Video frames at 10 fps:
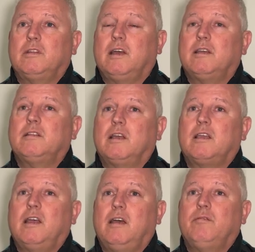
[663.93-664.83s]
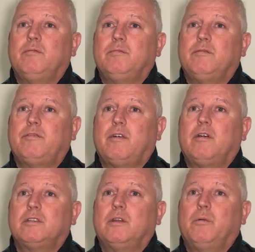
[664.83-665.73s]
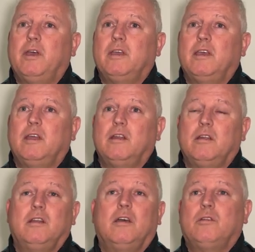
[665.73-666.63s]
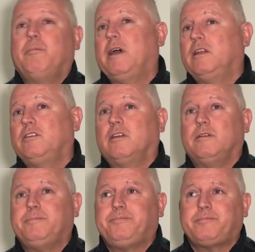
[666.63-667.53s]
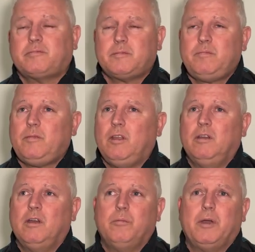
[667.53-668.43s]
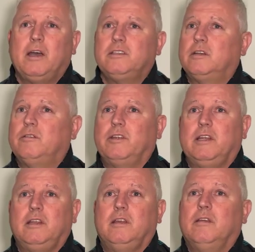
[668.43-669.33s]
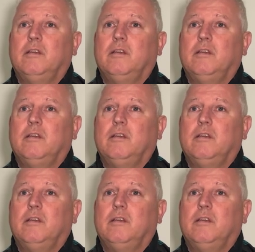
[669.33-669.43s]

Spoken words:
that can force their way in. And I know the manager, I know Brad's are really